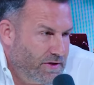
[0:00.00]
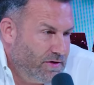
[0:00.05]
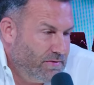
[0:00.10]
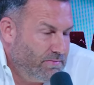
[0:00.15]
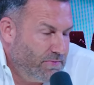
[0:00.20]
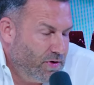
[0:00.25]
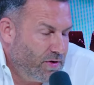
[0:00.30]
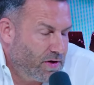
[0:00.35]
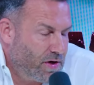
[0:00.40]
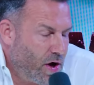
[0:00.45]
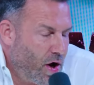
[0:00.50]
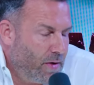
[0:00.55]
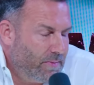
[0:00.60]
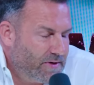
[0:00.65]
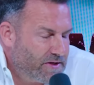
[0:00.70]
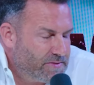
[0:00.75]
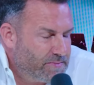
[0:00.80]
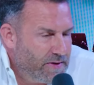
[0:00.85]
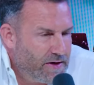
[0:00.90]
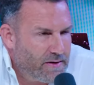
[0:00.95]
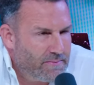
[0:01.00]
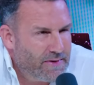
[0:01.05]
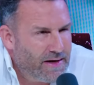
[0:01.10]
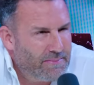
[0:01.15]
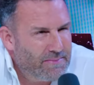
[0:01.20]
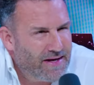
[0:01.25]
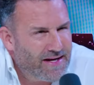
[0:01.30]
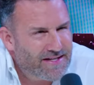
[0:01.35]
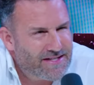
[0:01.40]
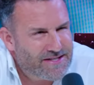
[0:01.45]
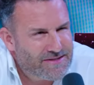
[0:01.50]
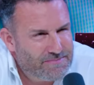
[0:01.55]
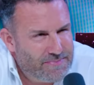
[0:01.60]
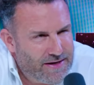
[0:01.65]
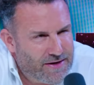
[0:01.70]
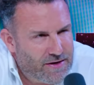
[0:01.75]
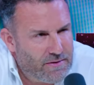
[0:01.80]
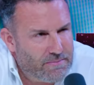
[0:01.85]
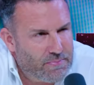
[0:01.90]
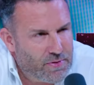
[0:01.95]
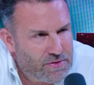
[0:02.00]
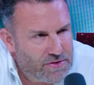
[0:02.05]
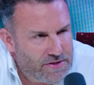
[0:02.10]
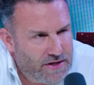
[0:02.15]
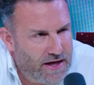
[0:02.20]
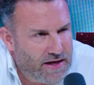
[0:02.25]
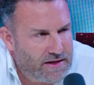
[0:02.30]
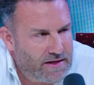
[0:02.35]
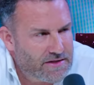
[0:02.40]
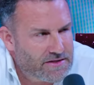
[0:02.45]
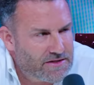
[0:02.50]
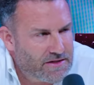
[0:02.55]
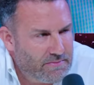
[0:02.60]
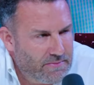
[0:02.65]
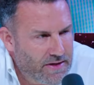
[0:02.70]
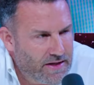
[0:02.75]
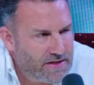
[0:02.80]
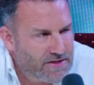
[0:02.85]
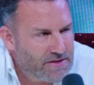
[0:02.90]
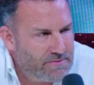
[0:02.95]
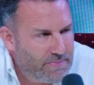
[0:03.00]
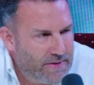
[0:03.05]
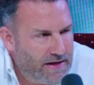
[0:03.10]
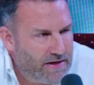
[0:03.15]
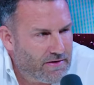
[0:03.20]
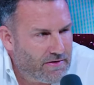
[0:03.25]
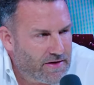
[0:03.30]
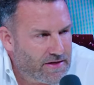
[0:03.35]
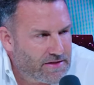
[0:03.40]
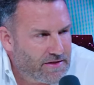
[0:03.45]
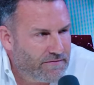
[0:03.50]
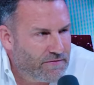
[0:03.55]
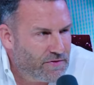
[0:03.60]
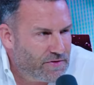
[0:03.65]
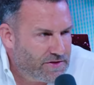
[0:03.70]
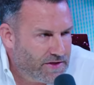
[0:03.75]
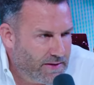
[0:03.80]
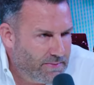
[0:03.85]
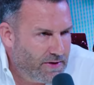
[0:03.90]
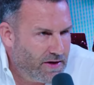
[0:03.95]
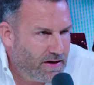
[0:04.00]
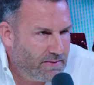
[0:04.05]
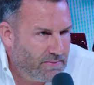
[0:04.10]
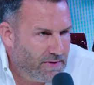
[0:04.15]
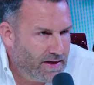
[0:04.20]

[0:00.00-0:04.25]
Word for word: you you call me a speaker, but I'm not a speaker per se because to me a speaker is if you see me on